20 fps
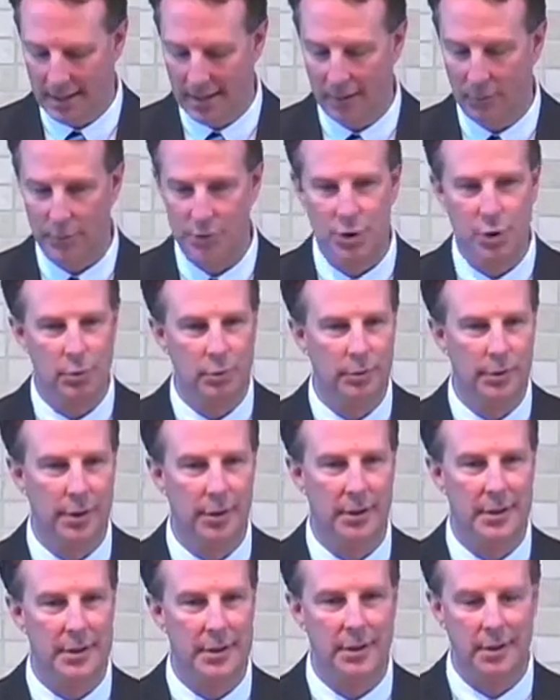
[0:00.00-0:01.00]
We truly
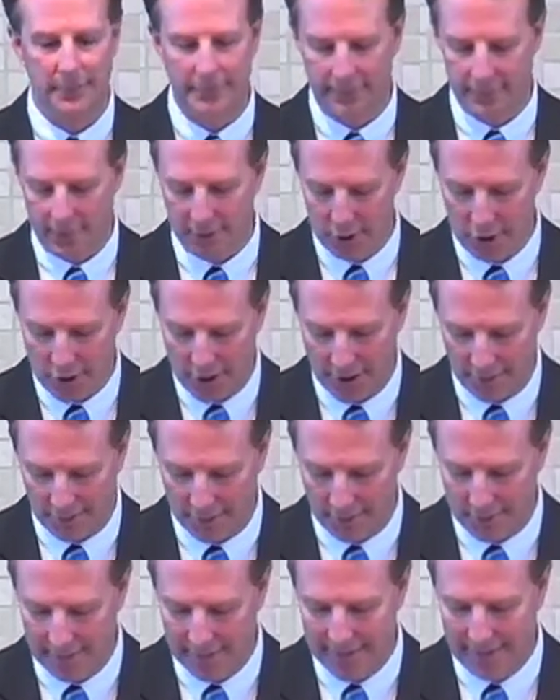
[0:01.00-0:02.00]
are here for each
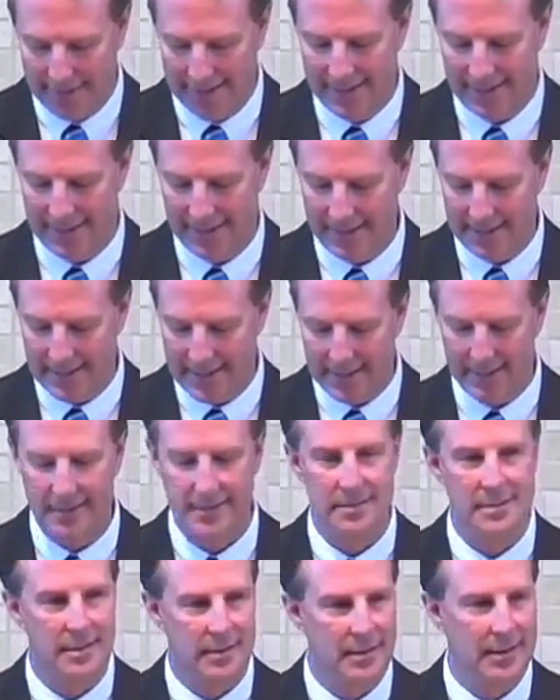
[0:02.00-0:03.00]
other. And that
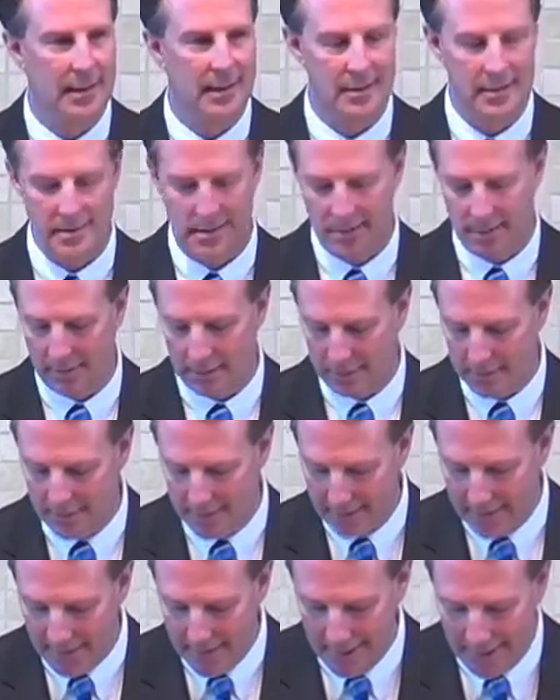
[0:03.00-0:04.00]
is the case here.
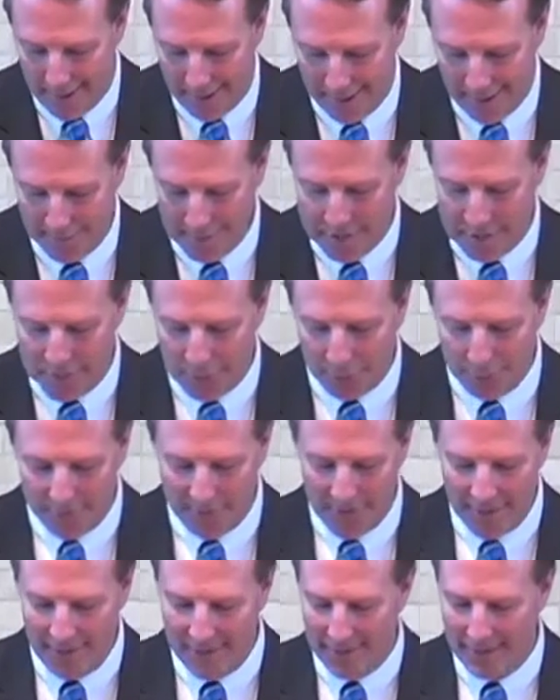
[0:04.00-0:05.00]
So,
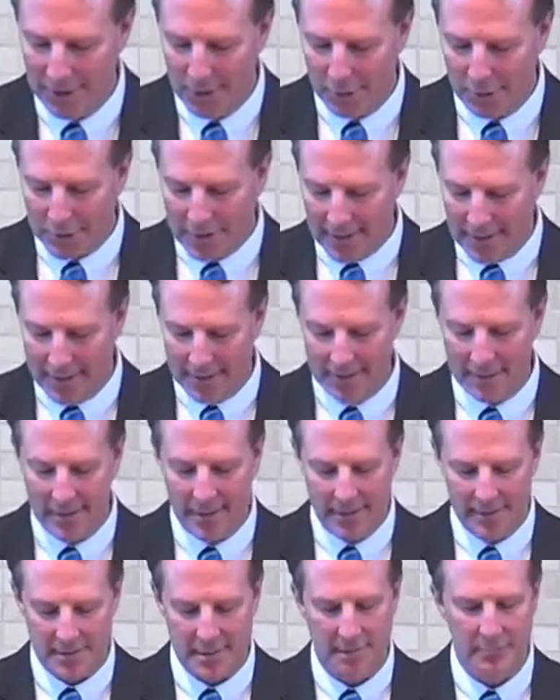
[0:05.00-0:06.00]
again,
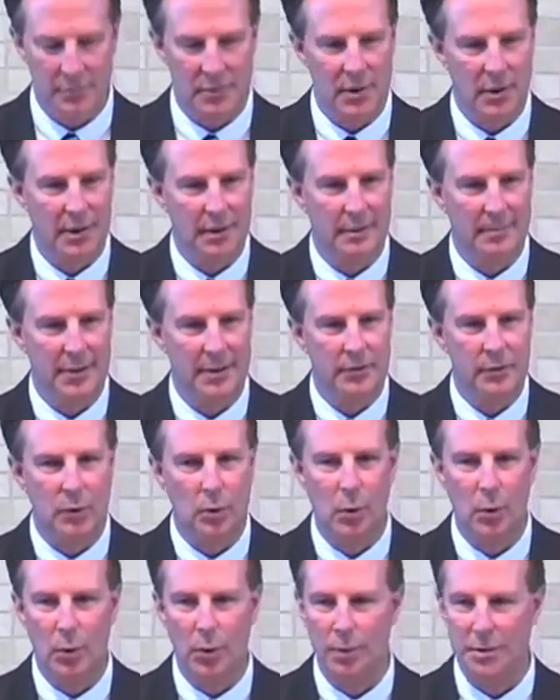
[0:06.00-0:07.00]
as I'm talking about the
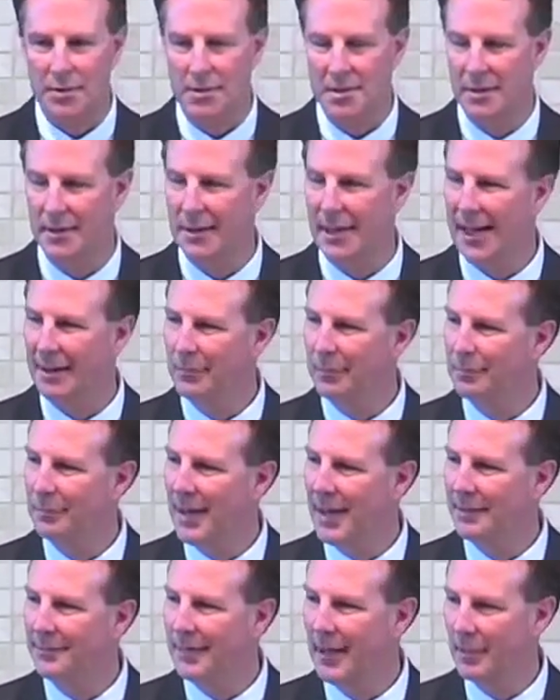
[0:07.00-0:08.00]
goals, and
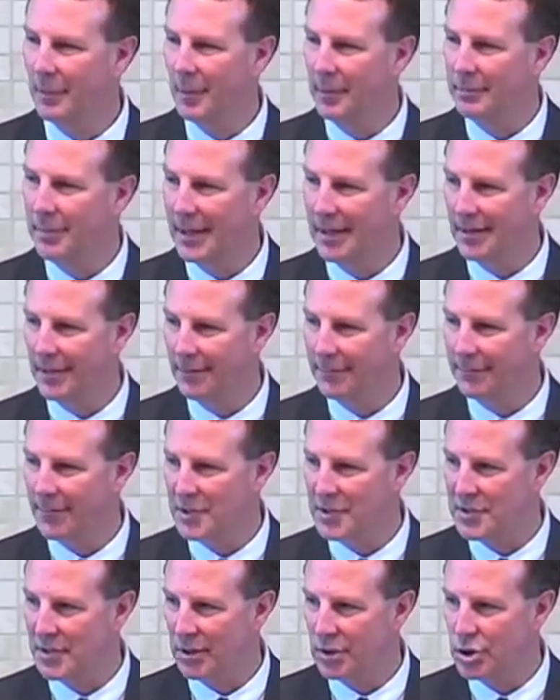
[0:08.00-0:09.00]
my family, we've been here for
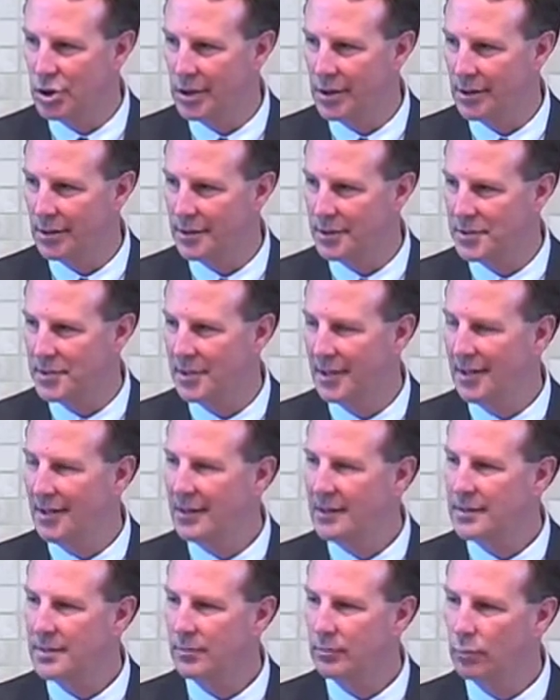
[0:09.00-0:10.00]
6 years,
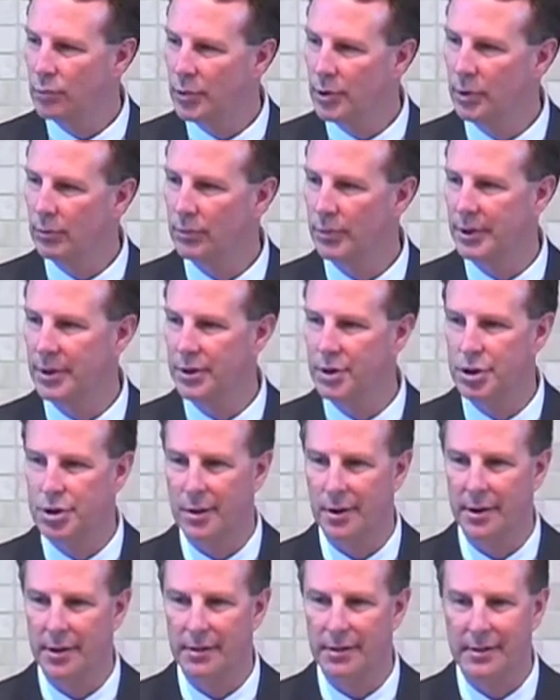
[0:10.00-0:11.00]
some real
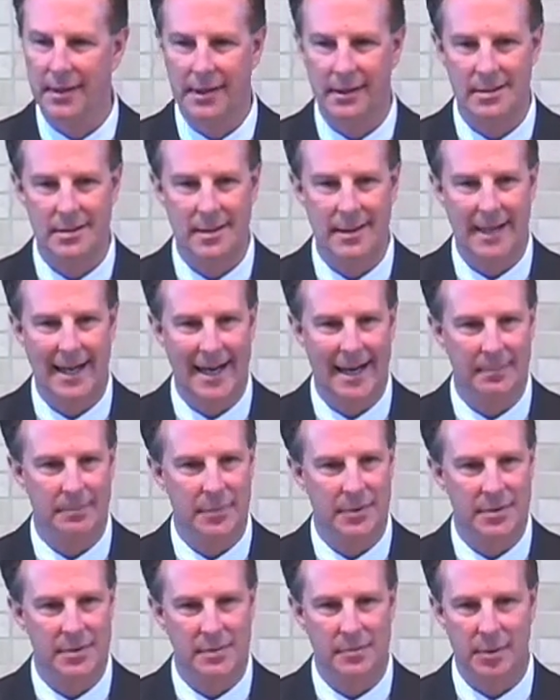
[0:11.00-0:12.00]
reassuring things that
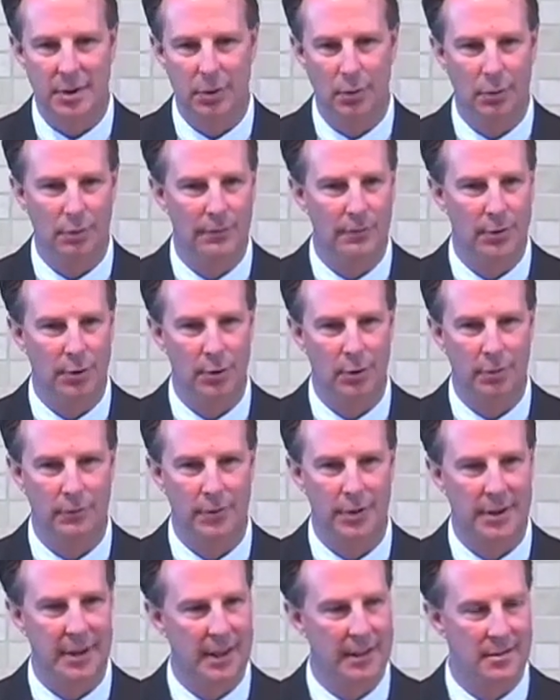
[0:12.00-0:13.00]
happened to me over and
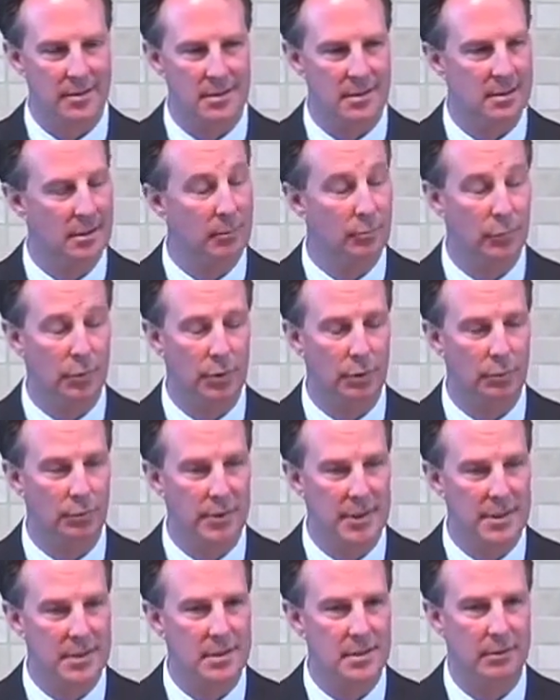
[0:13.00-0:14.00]
over again, some real
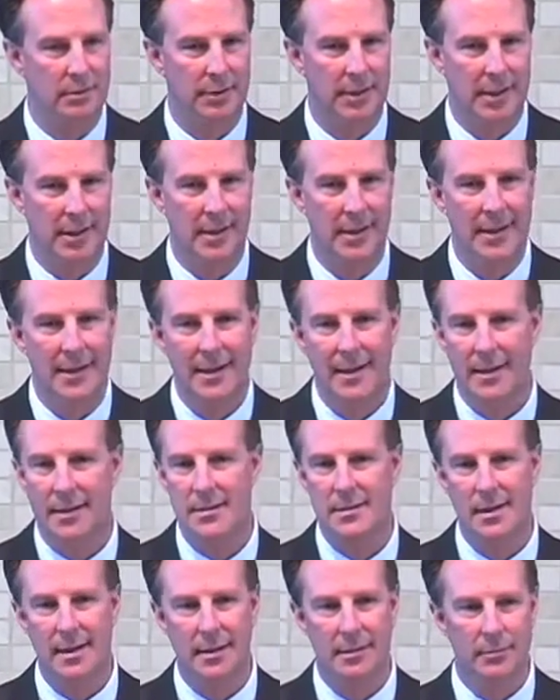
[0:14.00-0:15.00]
recently,
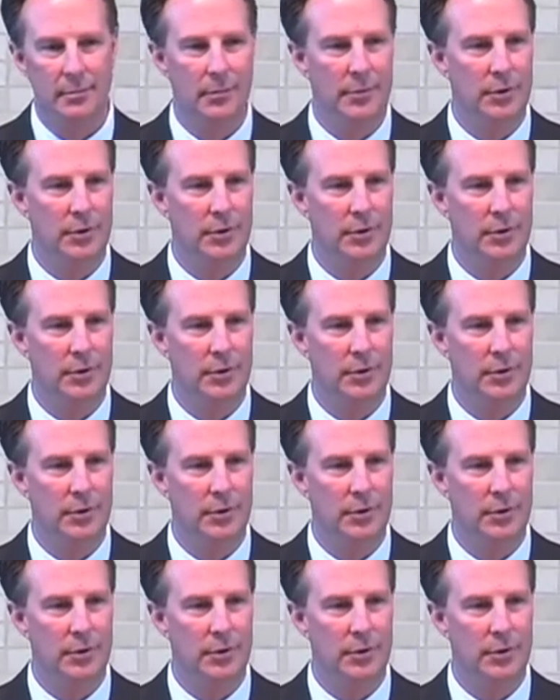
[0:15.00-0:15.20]
is that,